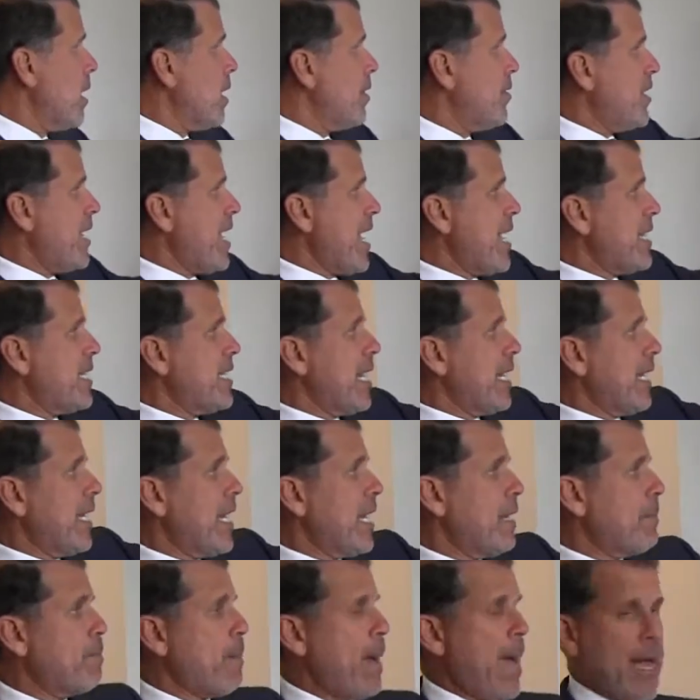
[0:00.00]
The
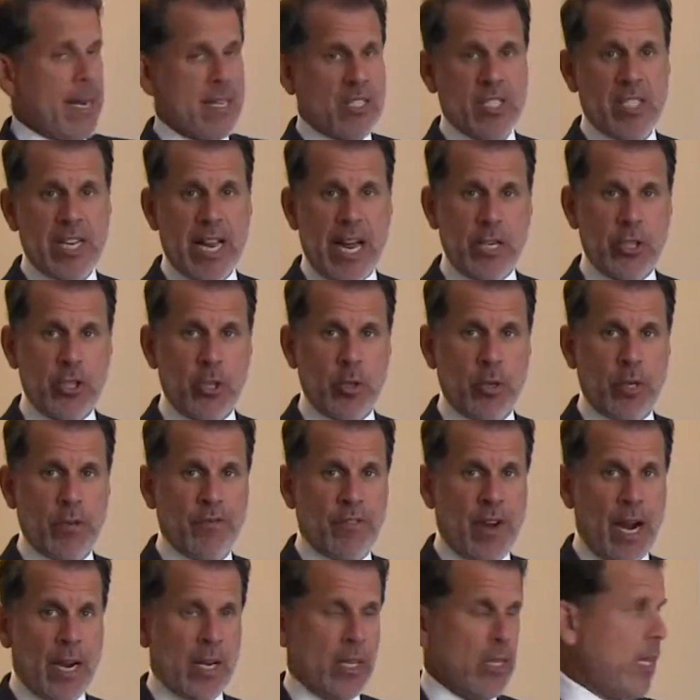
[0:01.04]
anti-kickback statute
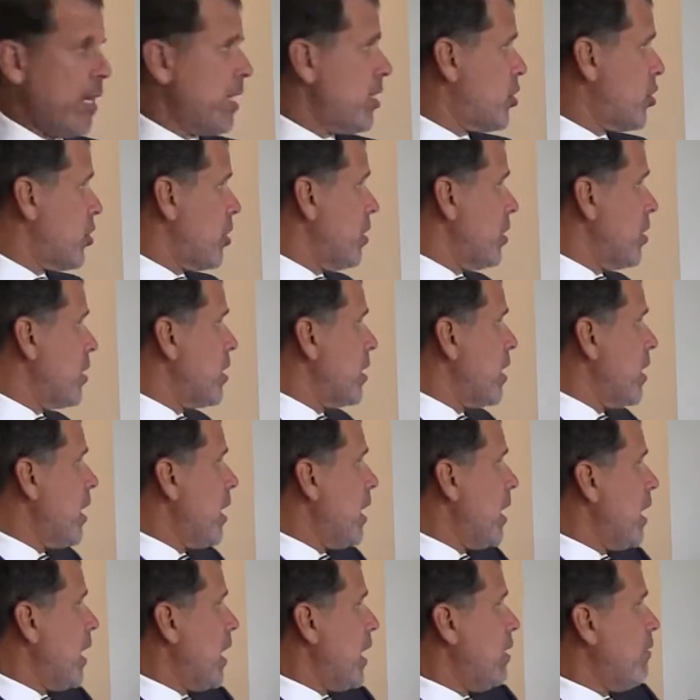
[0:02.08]
violations
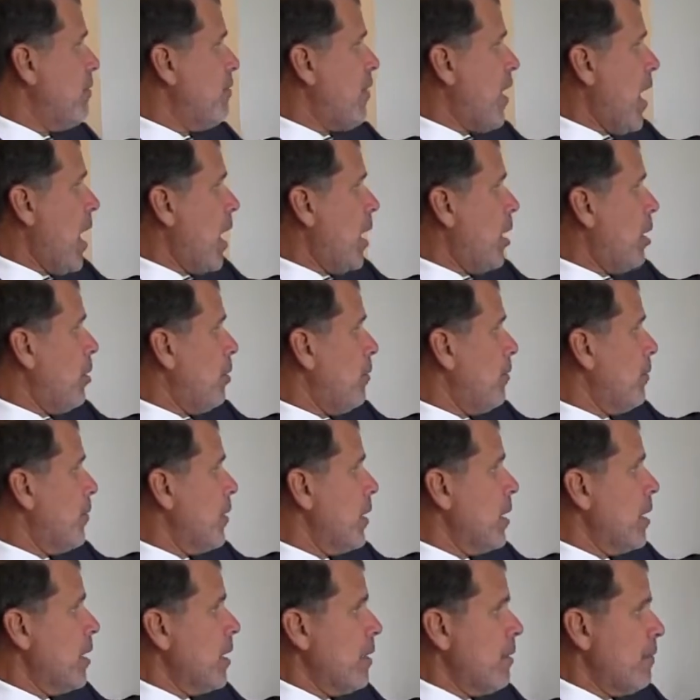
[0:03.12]
involve
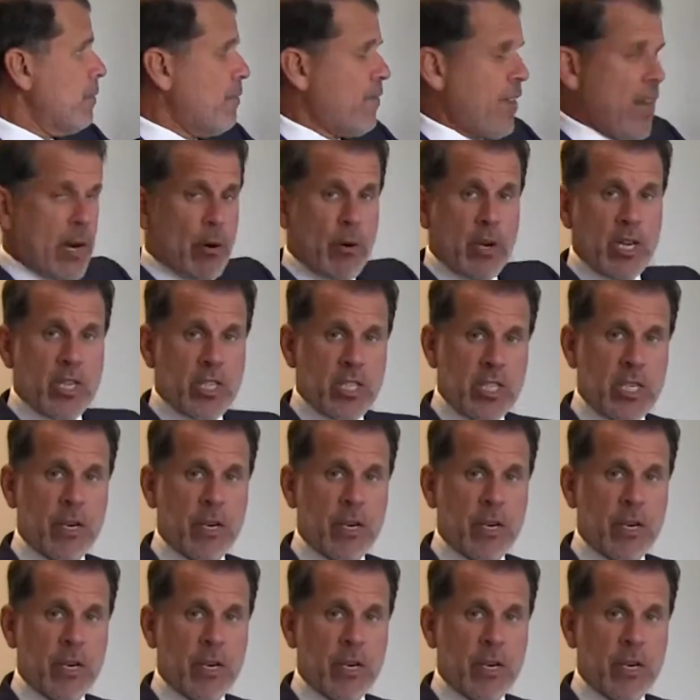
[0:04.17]
various